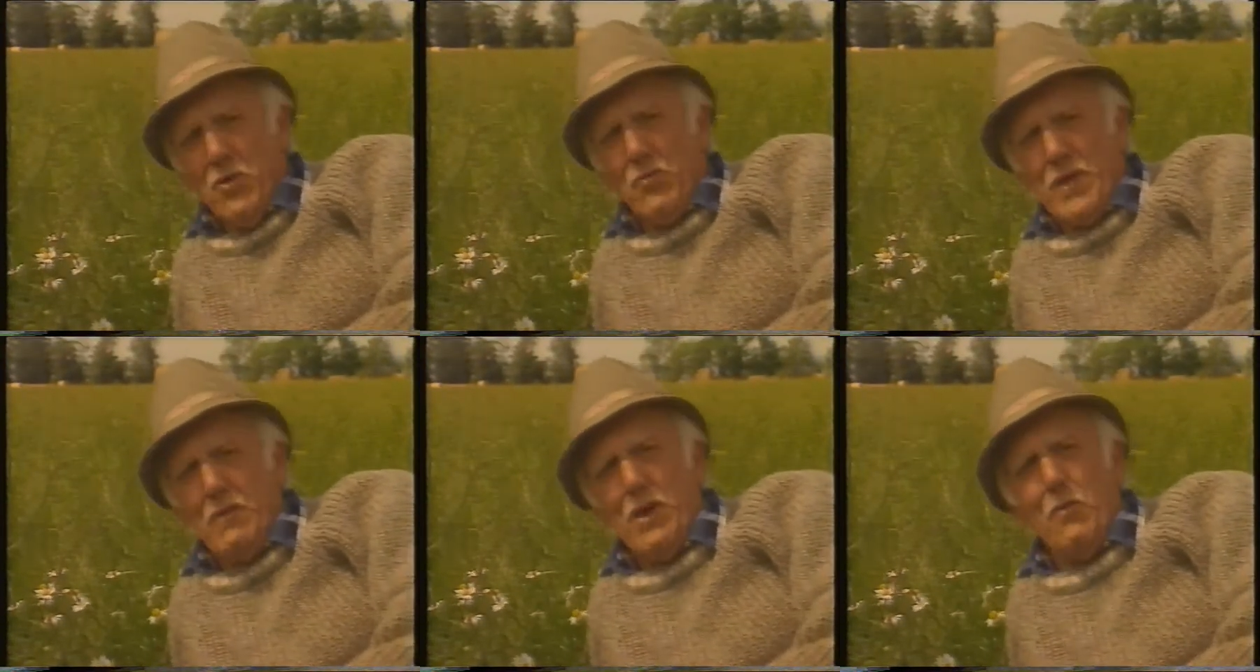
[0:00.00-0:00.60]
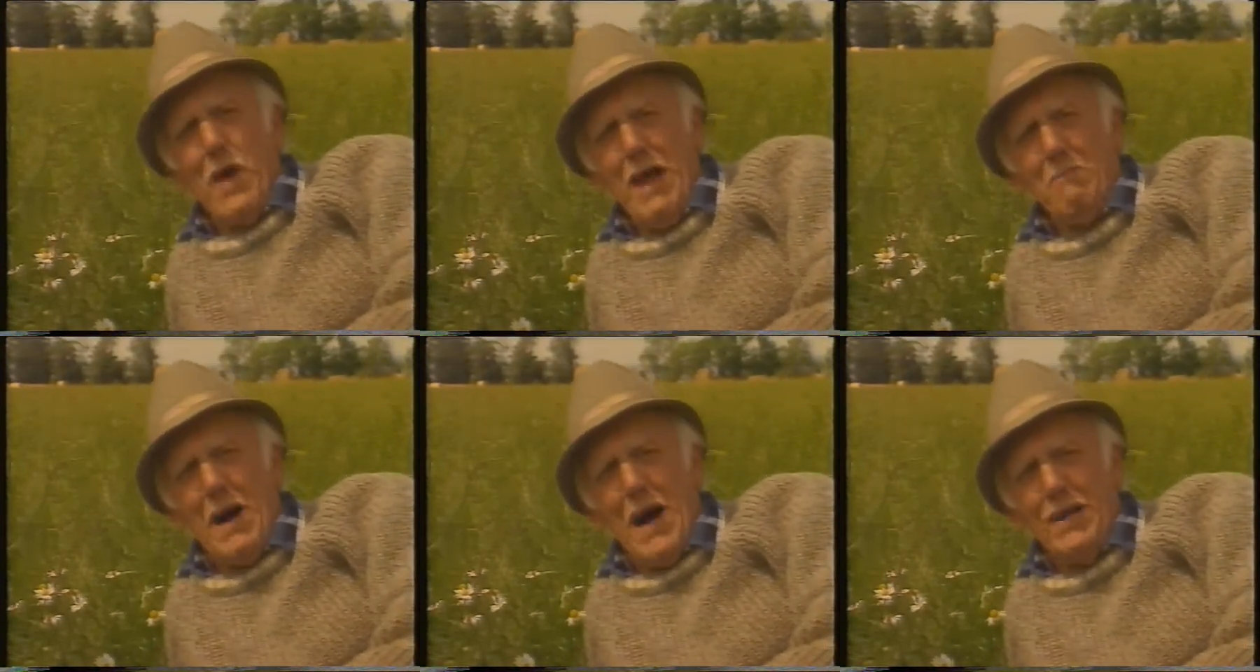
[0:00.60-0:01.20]
You've given away
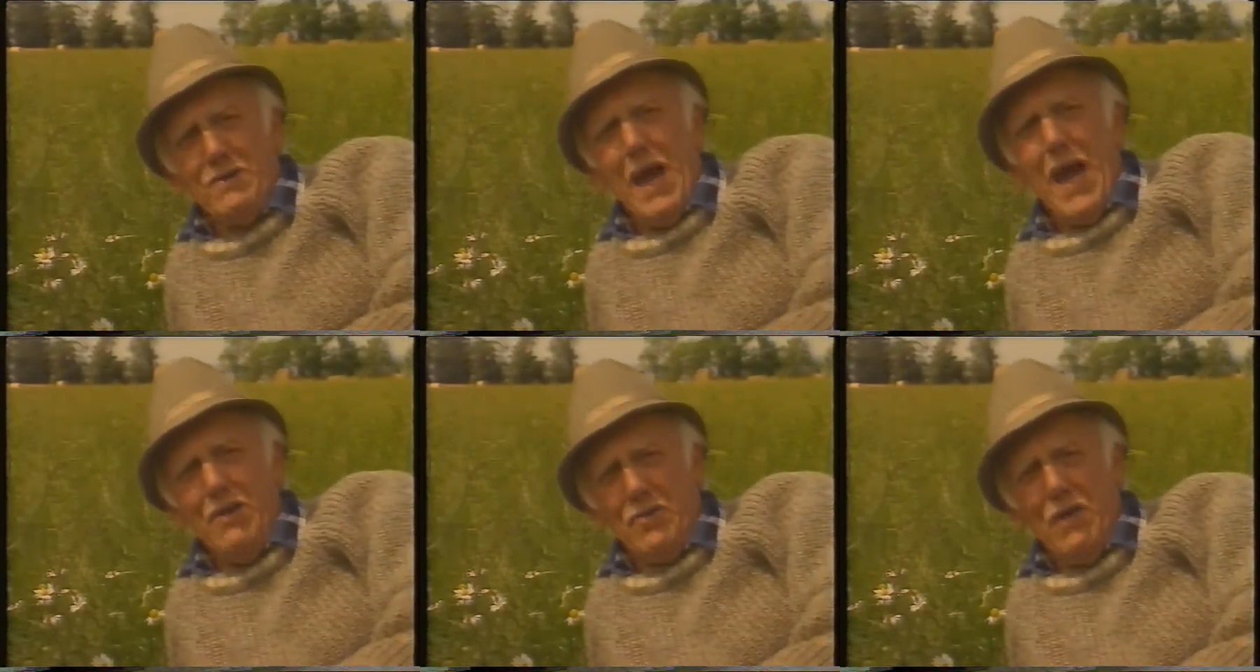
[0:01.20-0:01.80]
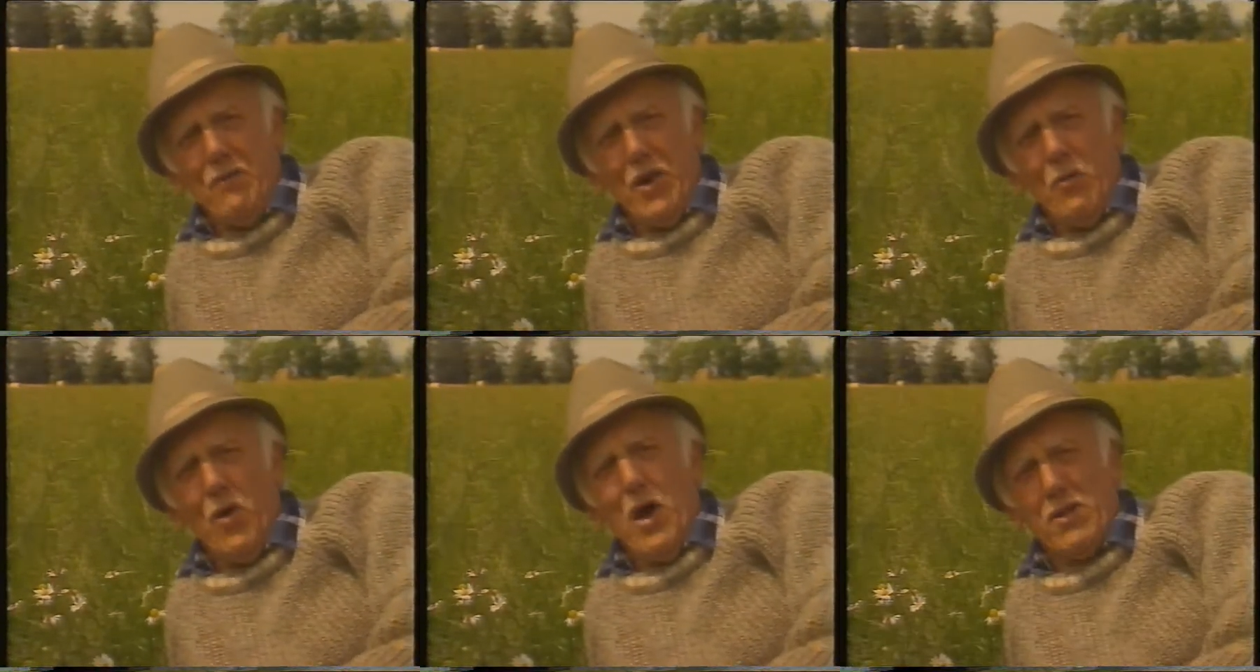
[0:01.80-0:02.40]
my Daisy for a
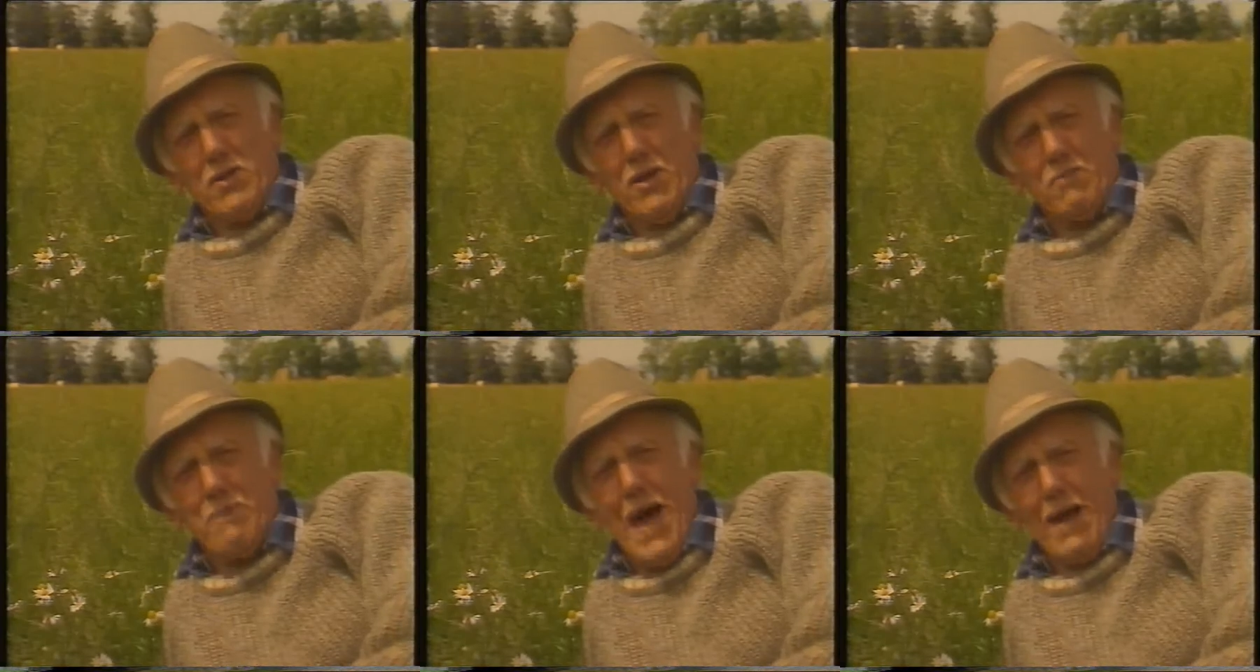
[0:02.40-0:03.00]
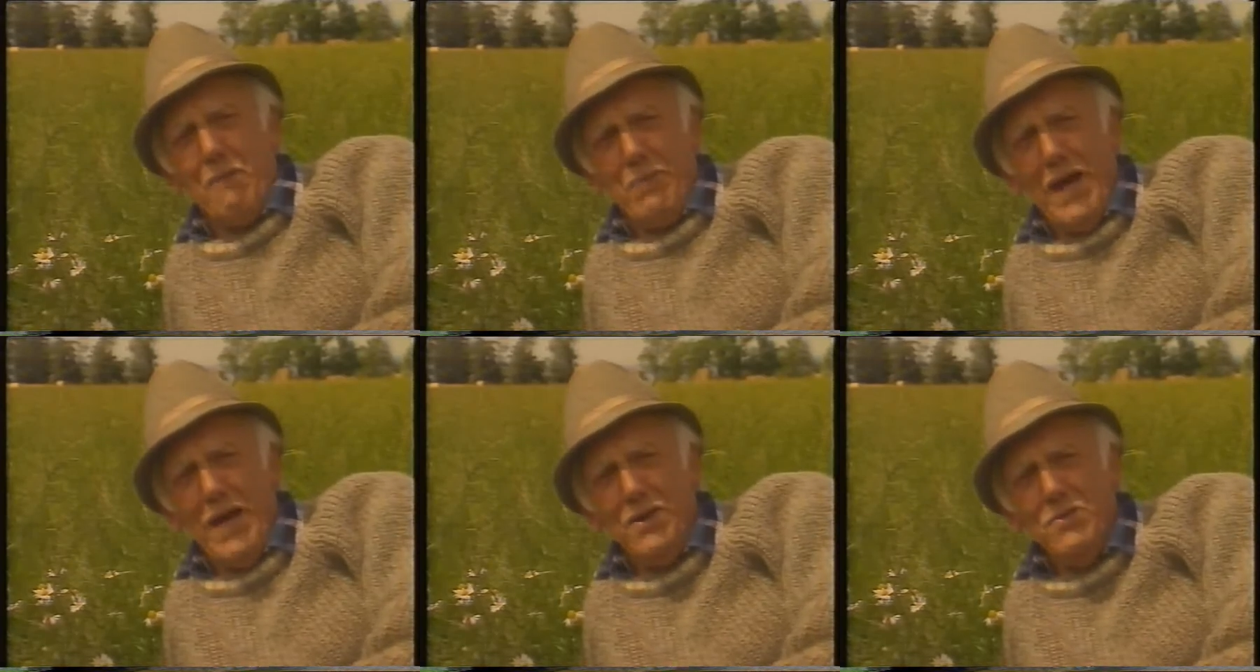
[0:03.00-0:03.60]
worthless bag of
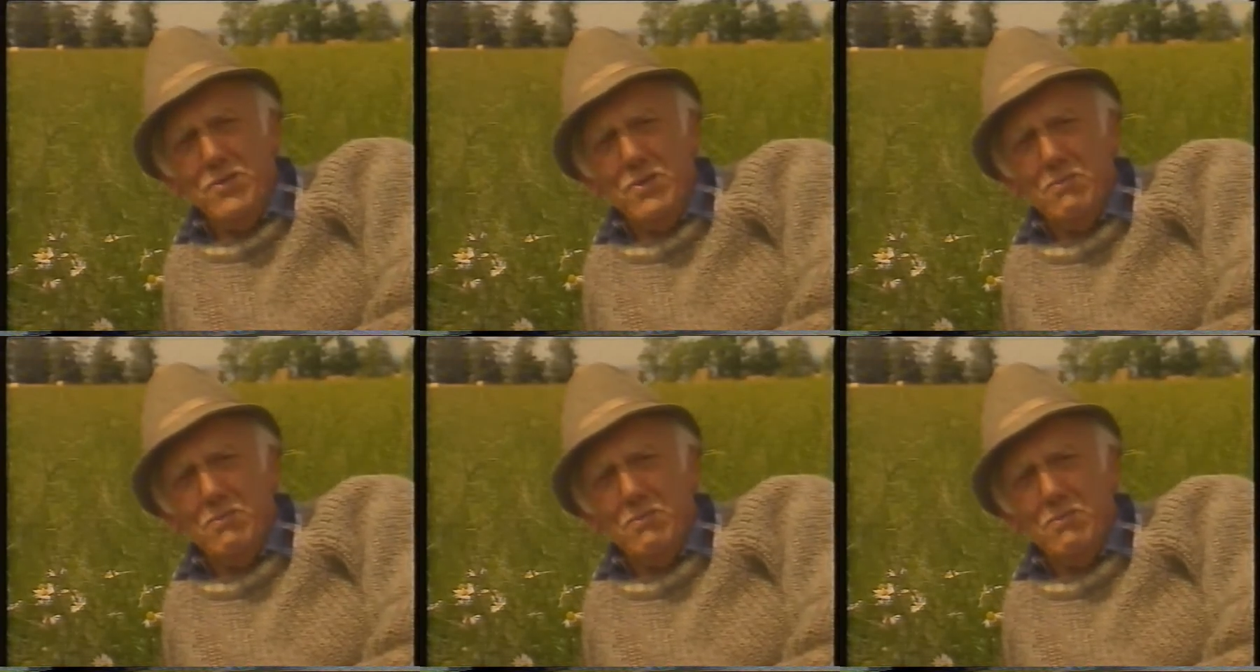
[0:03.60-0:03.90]
beans.